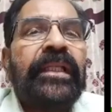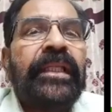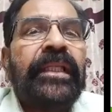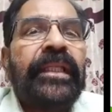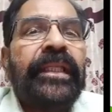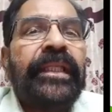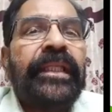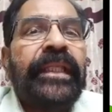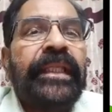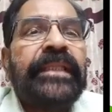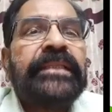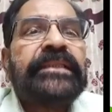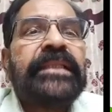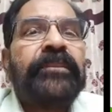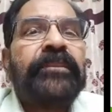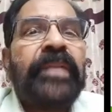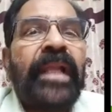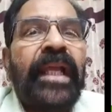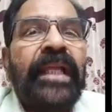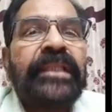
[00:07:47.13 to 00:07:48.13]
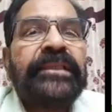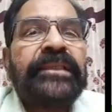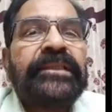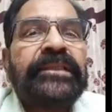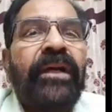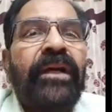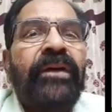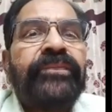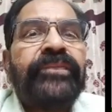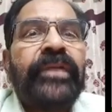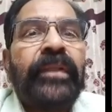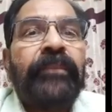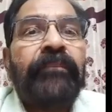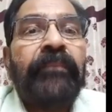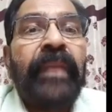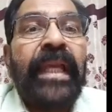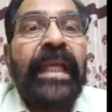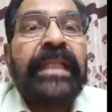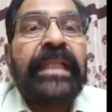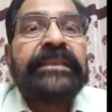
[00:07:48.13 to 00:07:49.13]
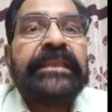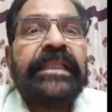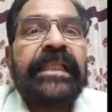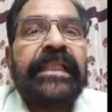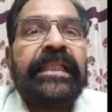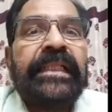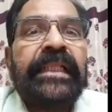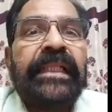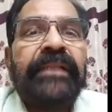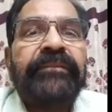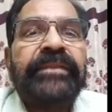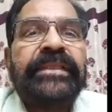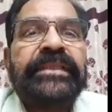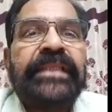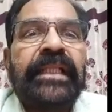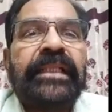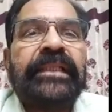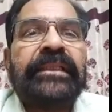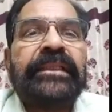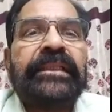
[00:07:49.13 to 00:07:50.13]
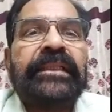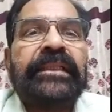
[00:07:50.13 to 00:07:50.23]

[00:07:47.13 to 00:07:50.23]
is a branch of maxillary division.